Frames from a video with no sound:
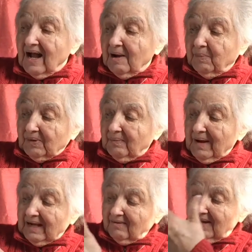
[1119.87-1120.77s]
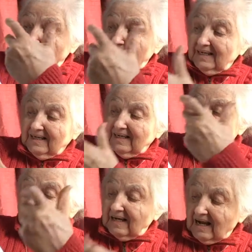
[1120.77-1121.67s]
I put the background in,
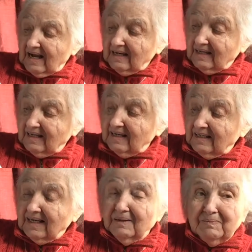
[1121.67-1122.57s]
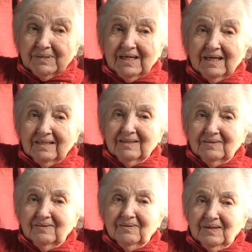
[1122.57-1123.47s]
and it helps her
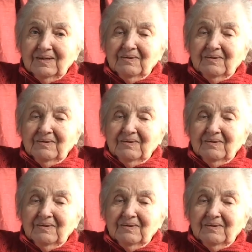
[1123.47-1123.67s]
to